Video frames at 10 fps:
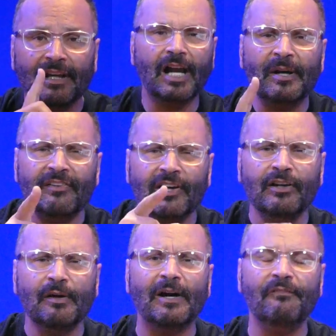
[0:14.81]
I'm going to tell
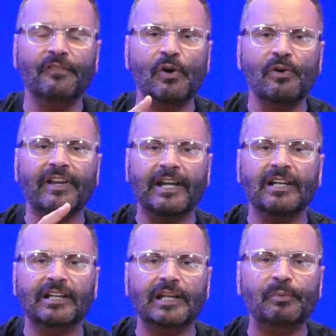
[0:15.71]
you about foods that can
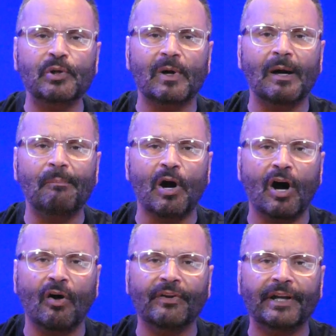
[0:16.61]
keep you up
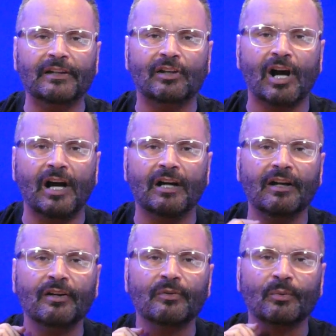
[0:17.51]
all night long
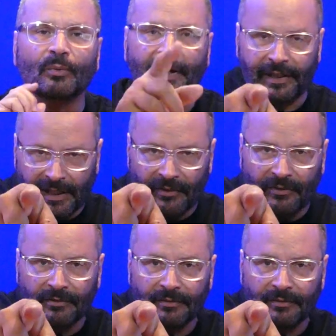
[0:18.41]
right now.